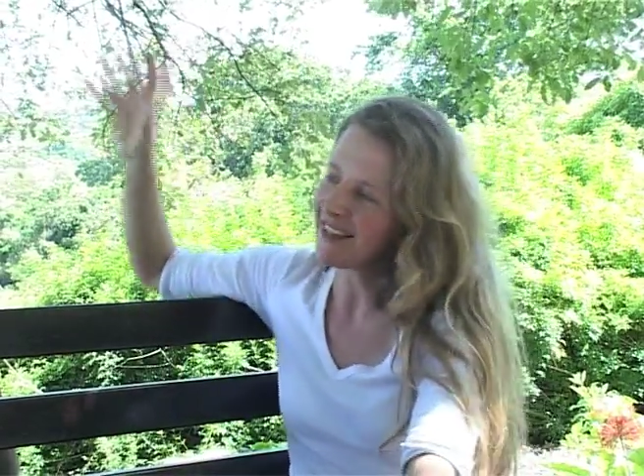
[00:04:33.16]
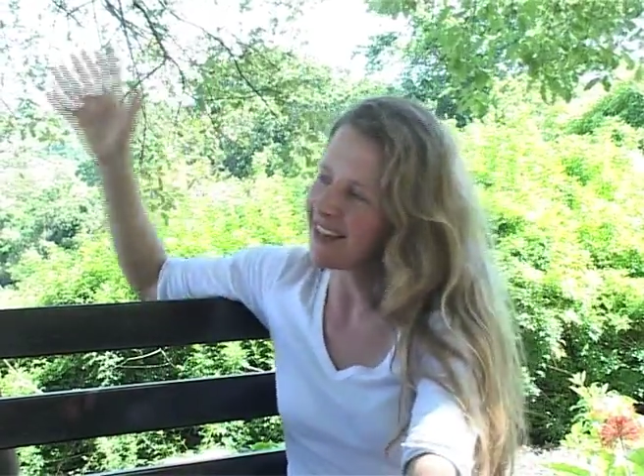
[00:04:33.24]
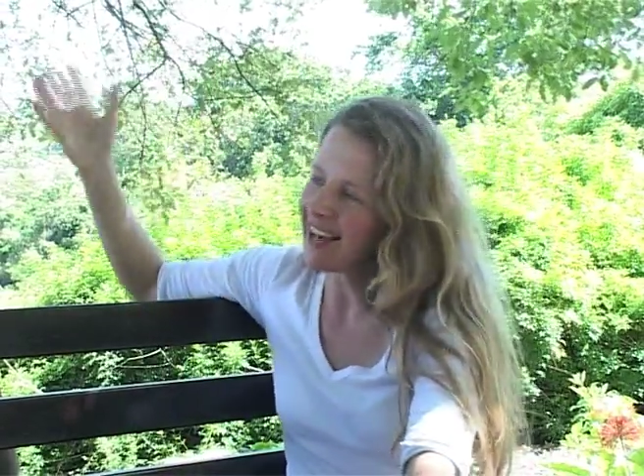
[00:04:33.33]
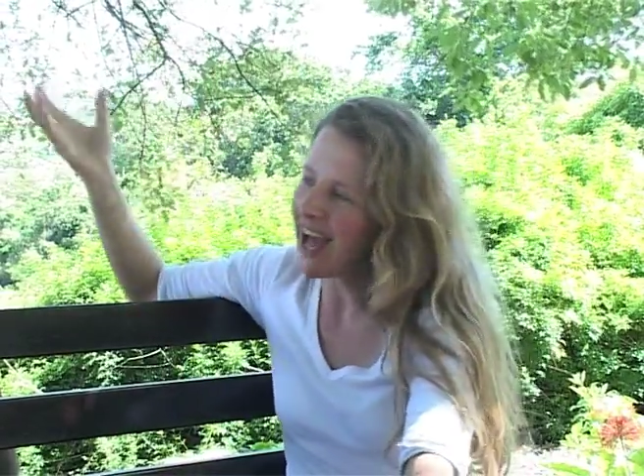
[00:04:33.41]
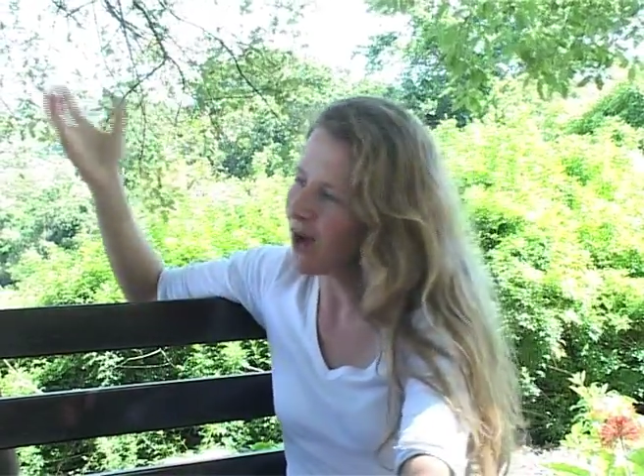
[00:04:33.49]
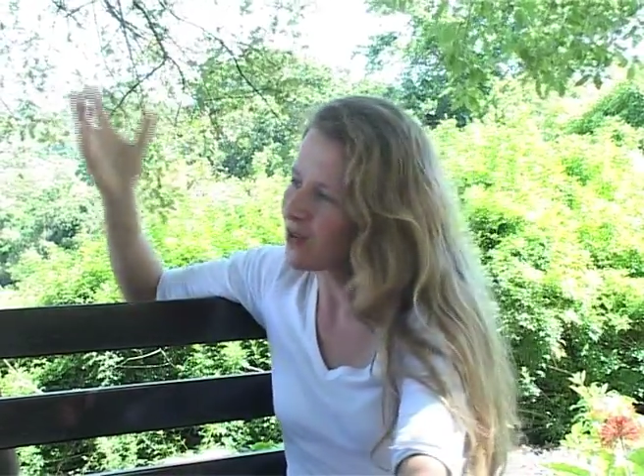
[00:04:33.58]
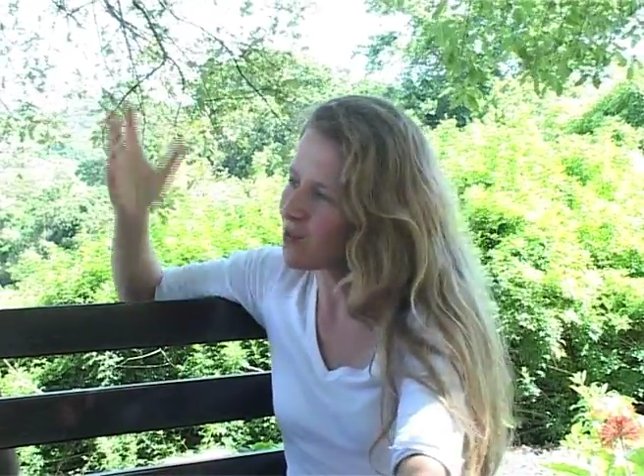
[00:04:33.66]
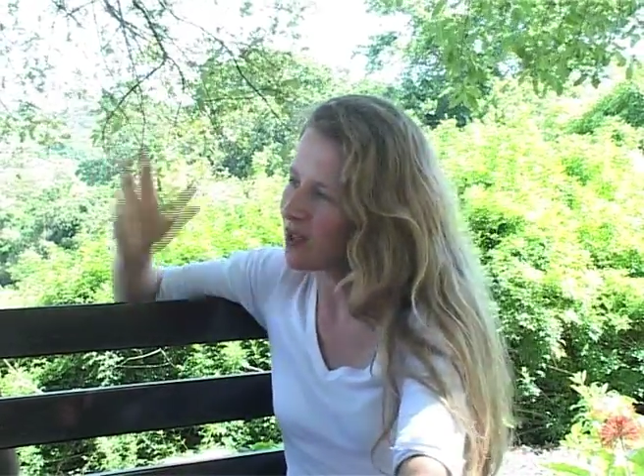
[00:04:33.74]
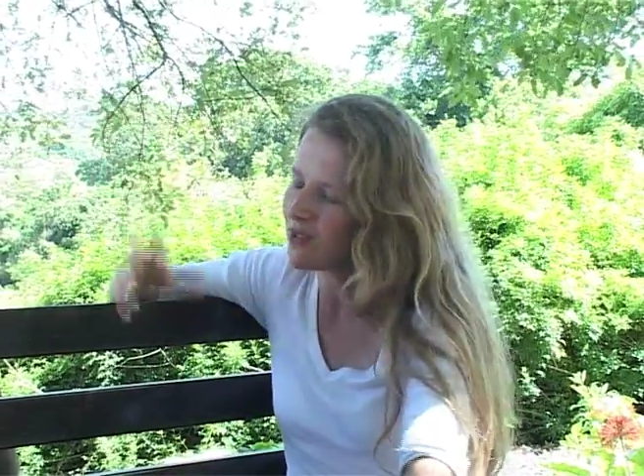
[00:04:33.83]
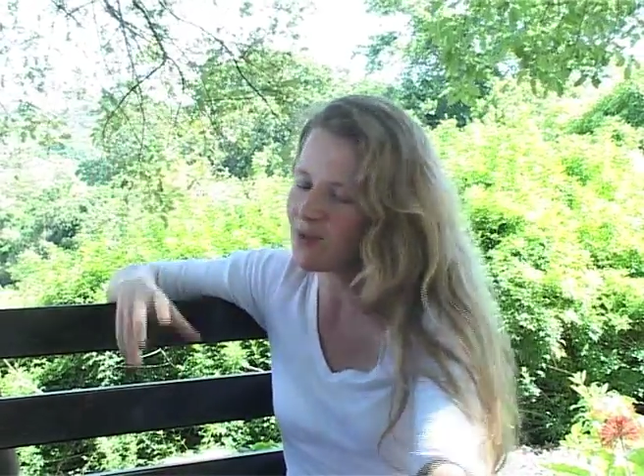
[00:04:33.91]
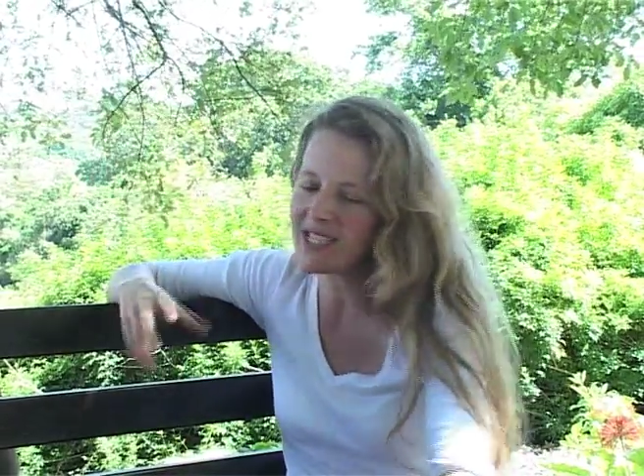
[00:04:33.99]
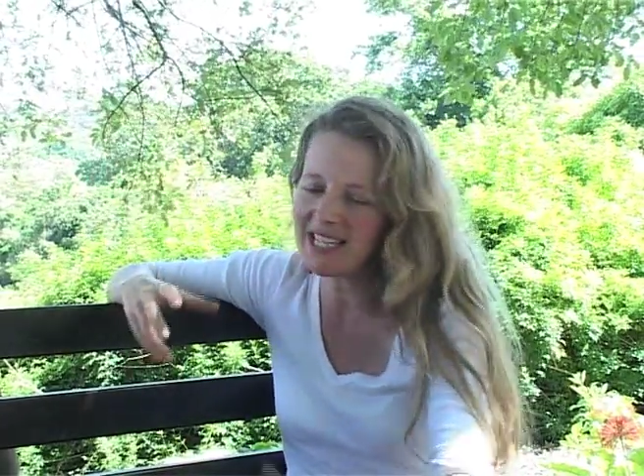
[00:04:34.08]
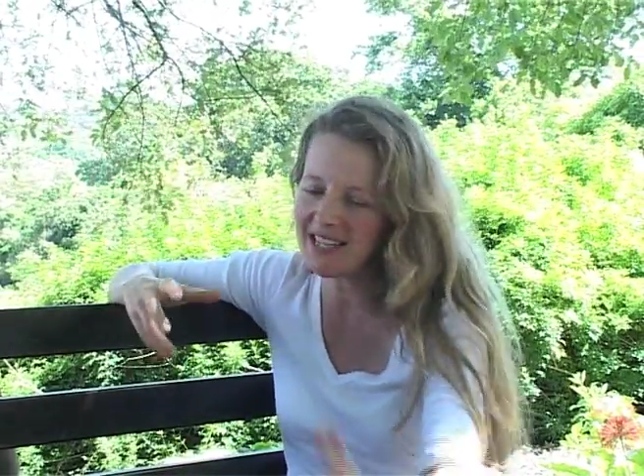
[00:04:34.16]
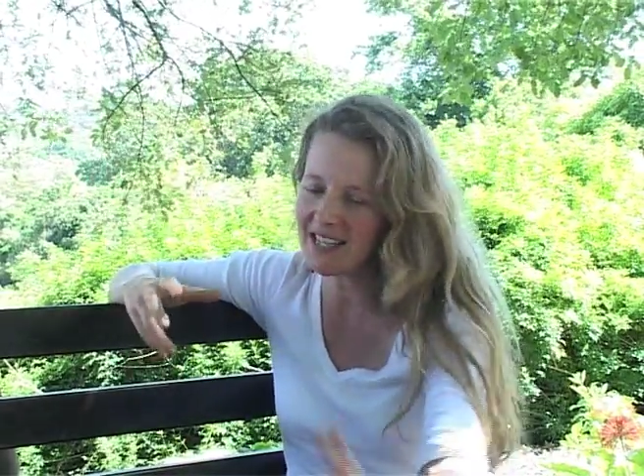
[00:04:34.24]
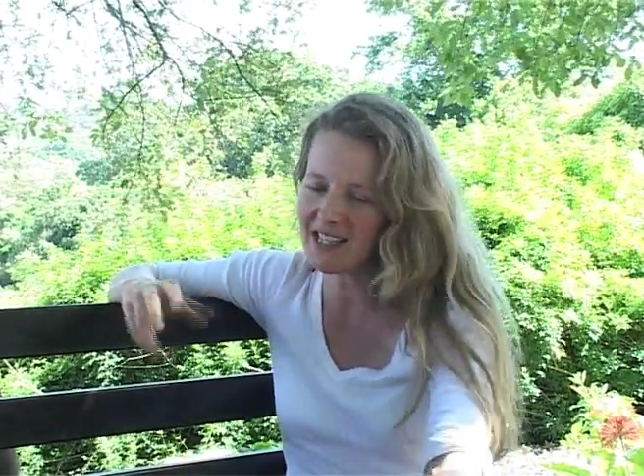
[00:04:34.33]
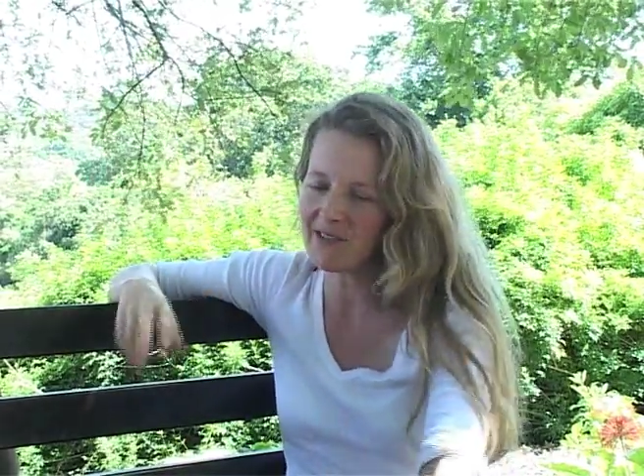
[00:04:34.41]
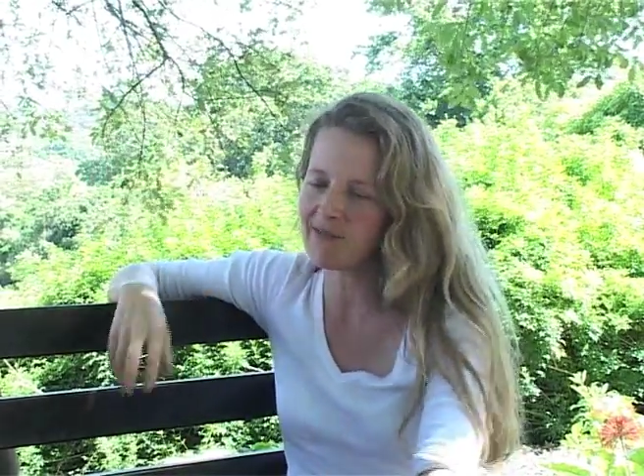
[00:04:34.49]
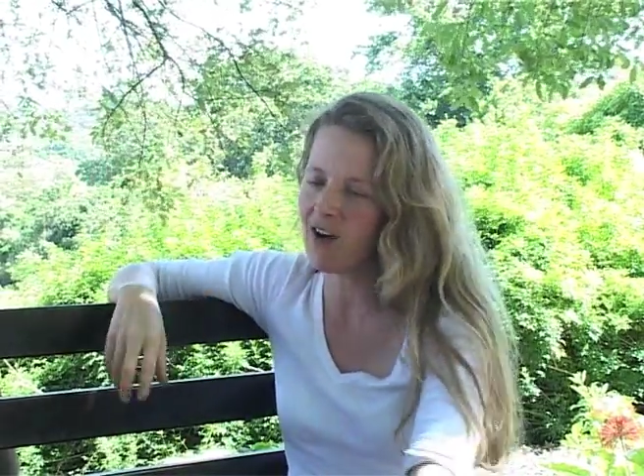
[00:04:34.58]
in clouds. We see
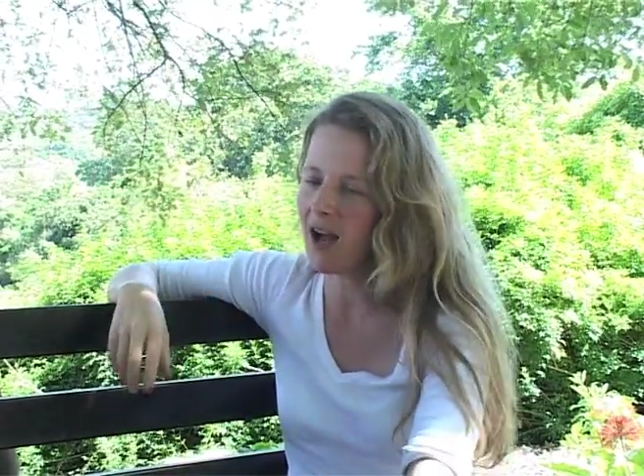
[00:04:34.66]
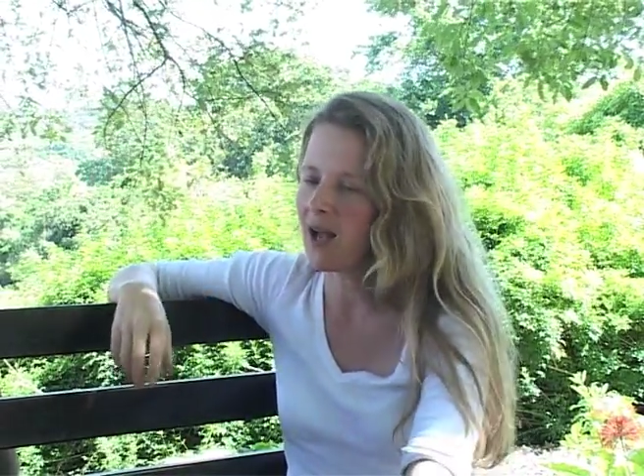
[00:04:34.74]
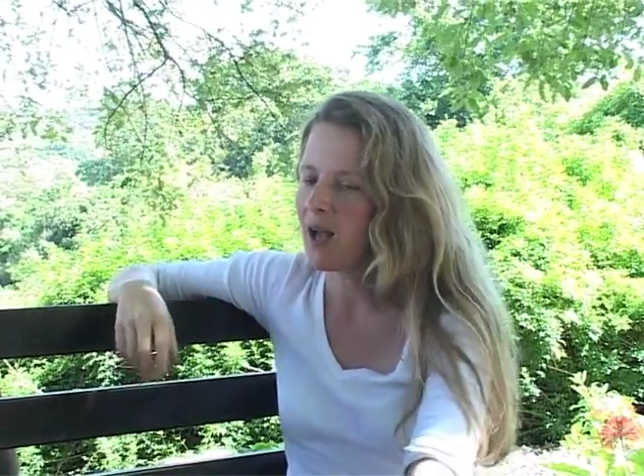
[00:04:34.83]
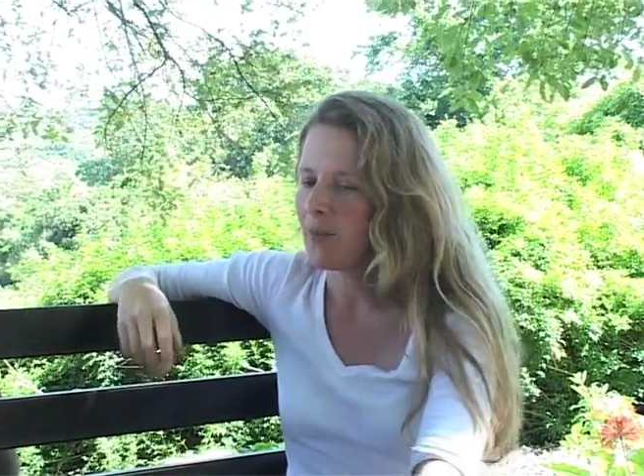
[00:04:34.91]
things in fire